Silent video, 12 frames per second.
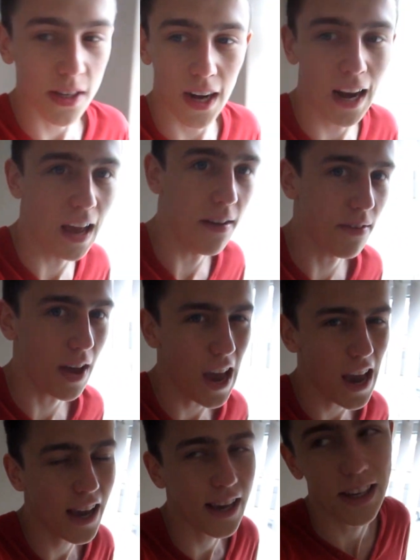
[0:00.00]
to let for
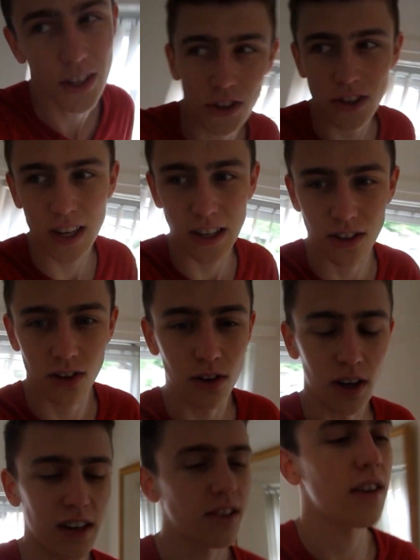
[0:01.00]
ages, next
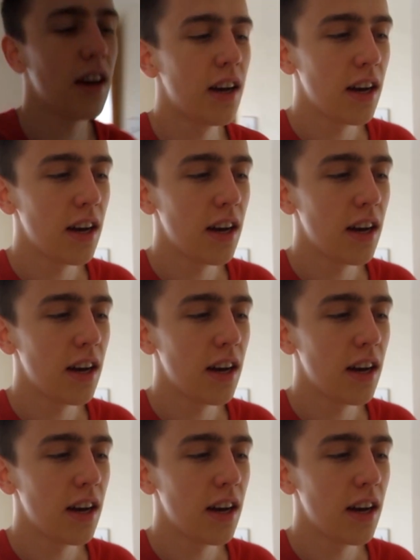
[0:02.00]
door has.